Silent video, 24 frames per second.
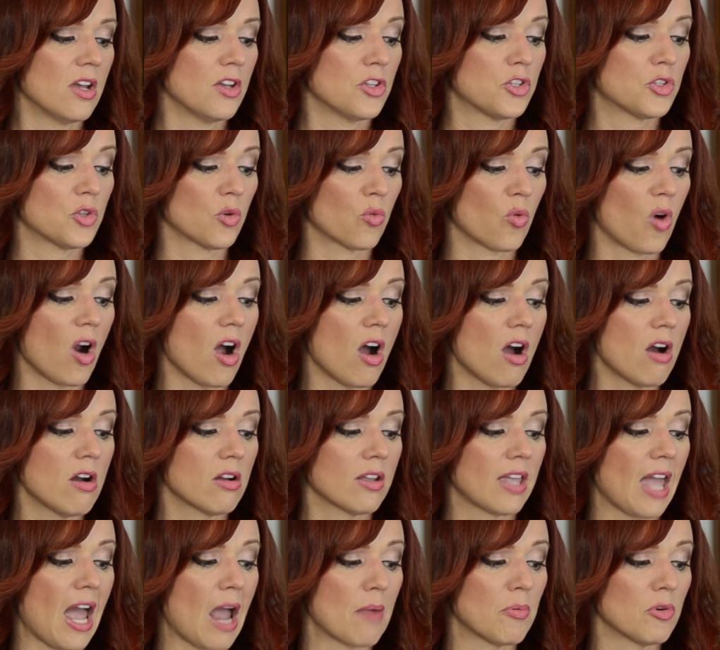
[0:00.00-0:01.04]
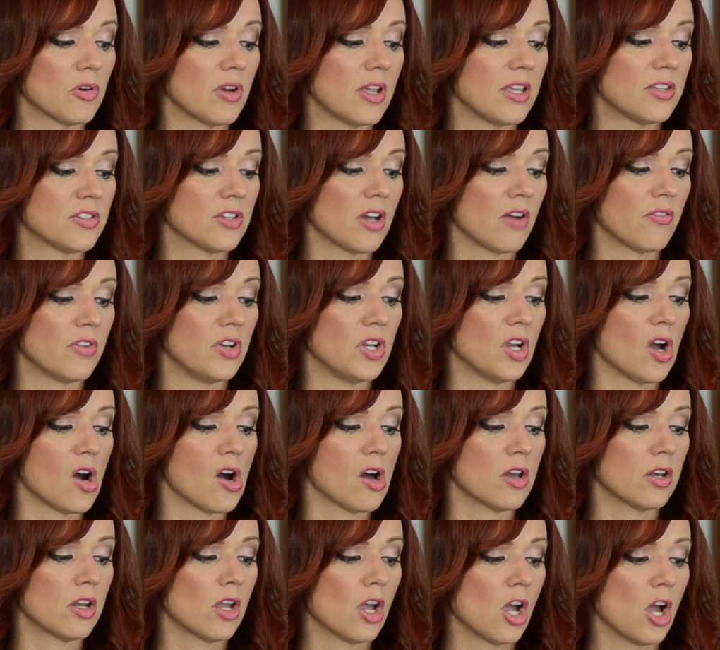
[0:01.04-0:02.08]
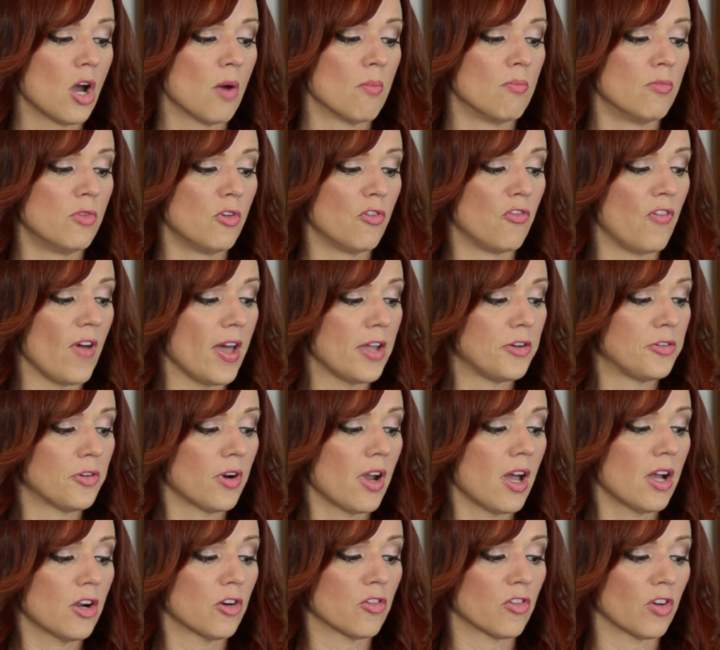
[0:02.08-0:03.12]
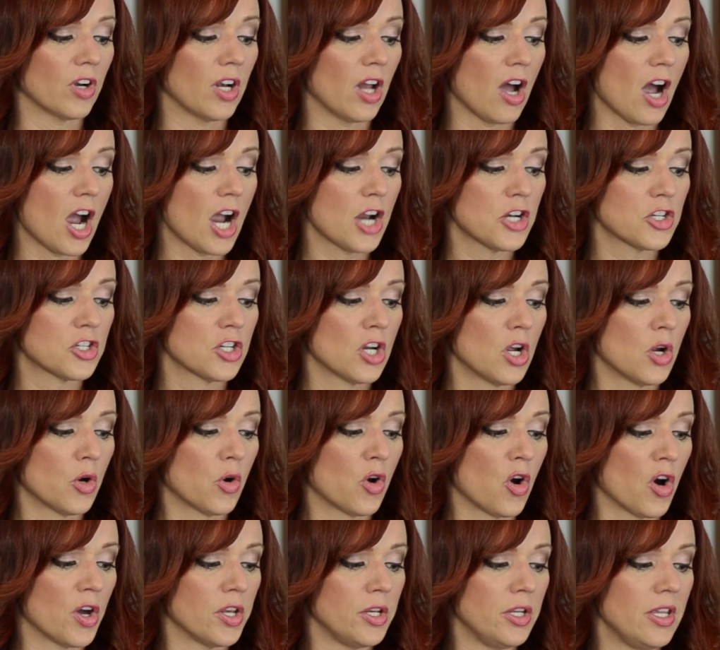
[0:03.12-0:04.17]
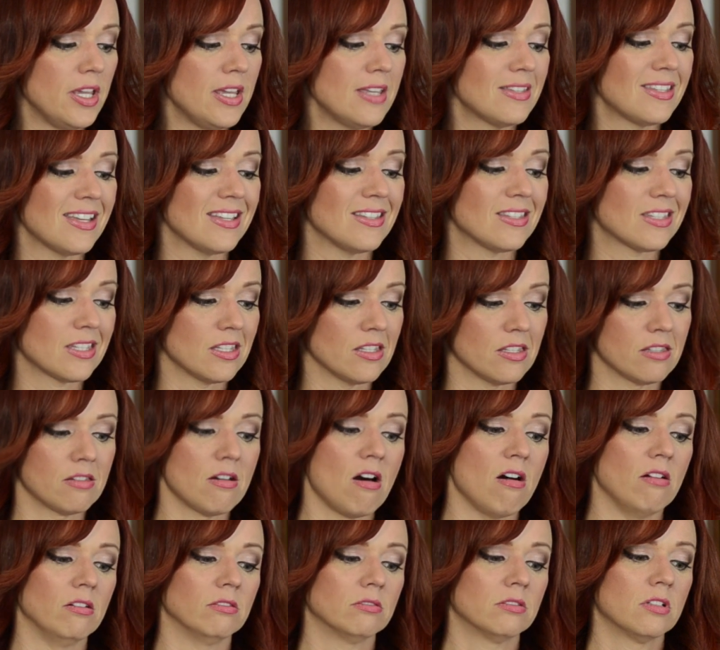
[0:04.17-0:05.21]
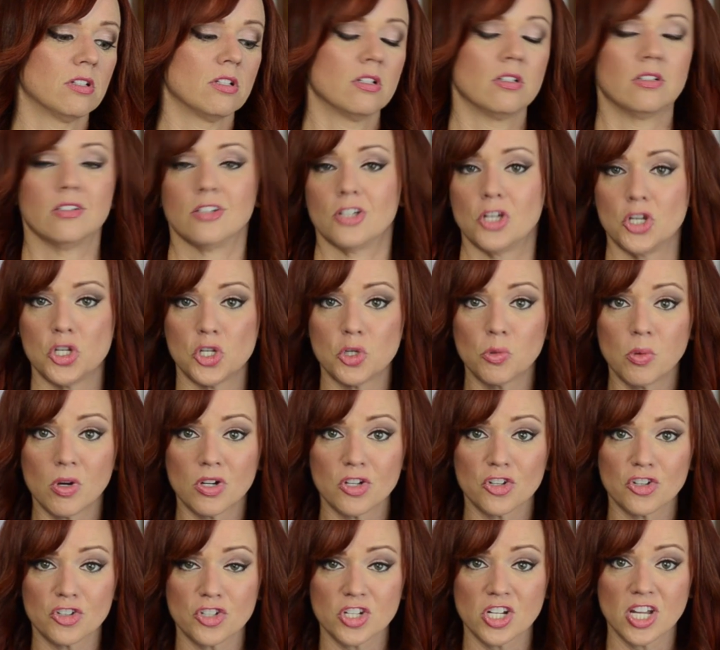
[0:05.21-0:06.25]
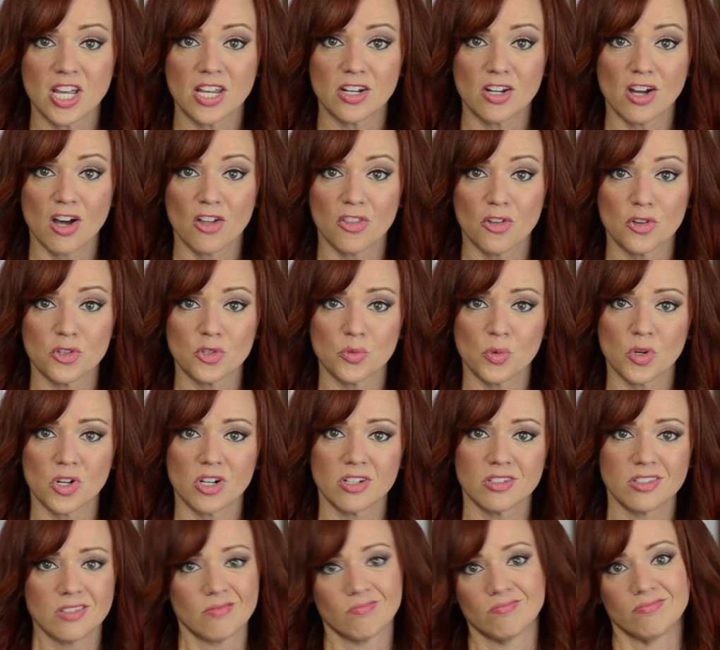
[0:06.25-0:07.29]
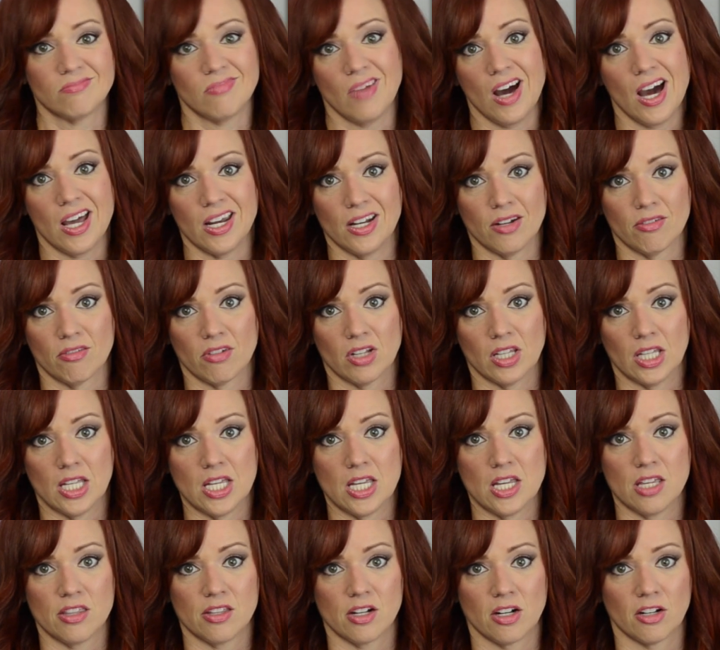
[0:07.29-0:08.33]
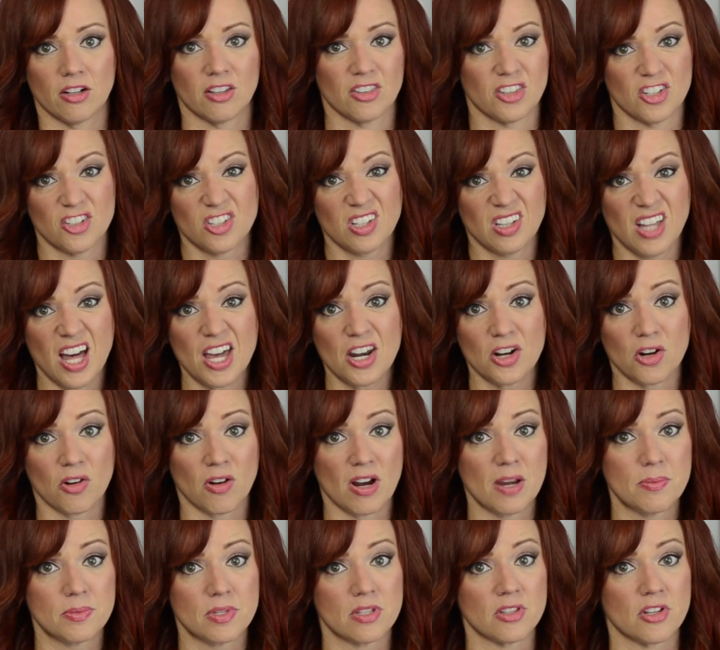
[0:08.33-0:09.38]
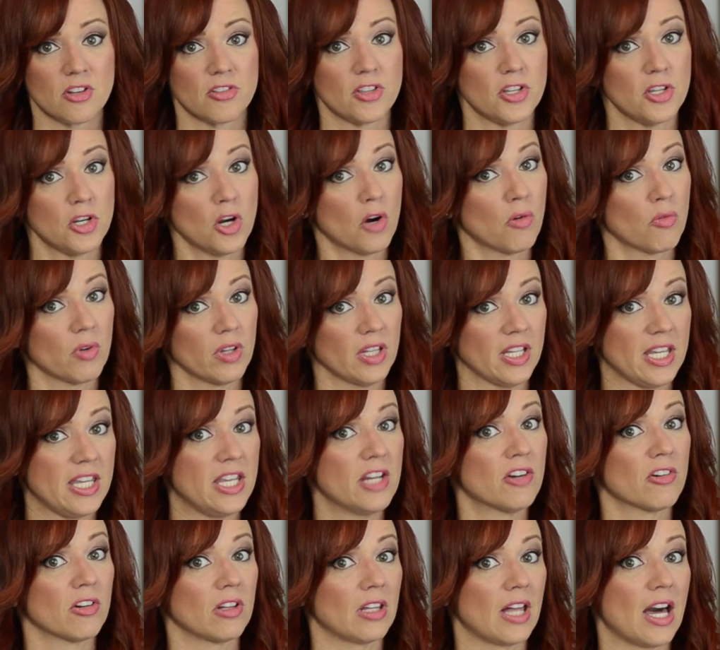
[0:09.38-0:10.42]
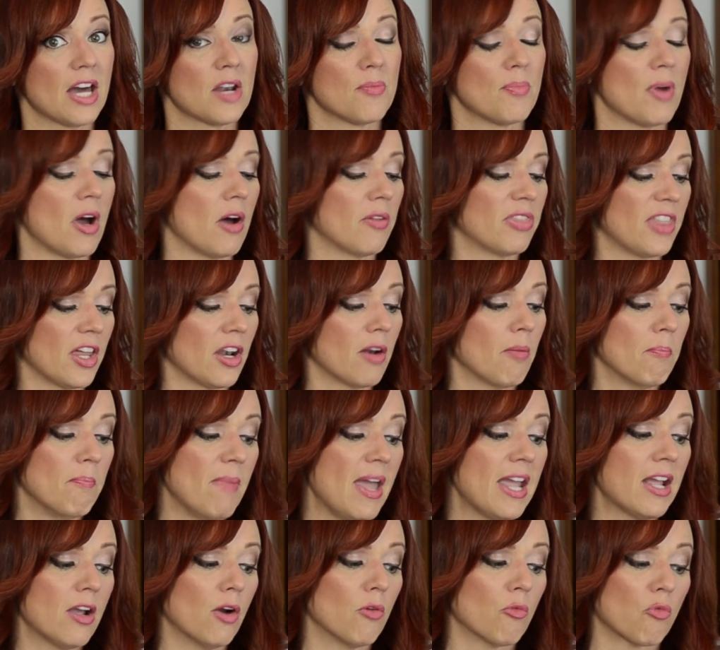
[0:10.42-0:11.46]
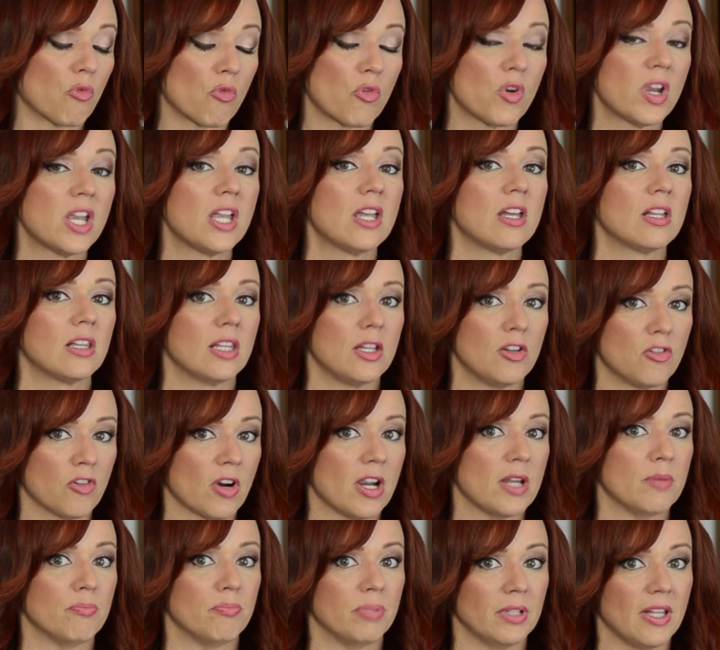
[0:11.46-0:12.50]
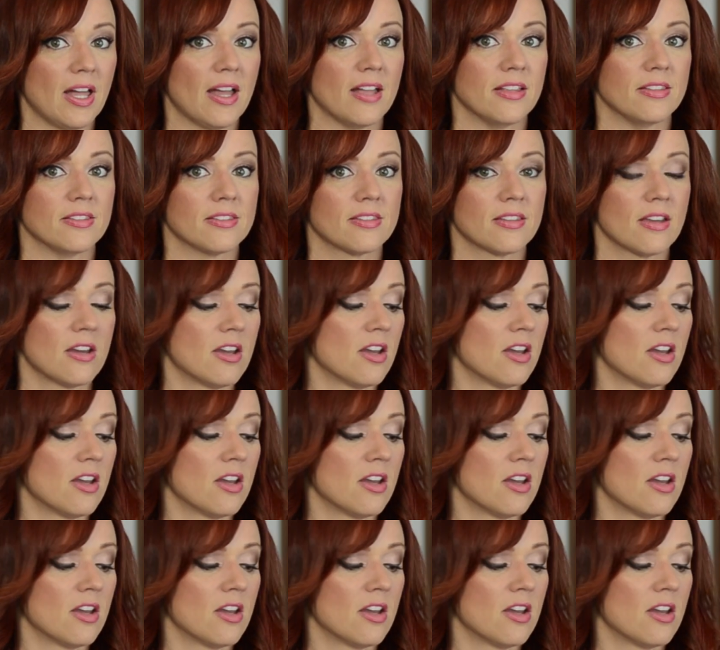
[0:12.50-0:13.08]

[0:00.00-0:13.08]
Syrah, Cabernet Sauvignon, Mourvedre, Grenache, Cabernet, and Cinsault. Did you understand all those words? I didn't really either. There's a lot of grapes in there that you don't really hear a lot about that make really great blends.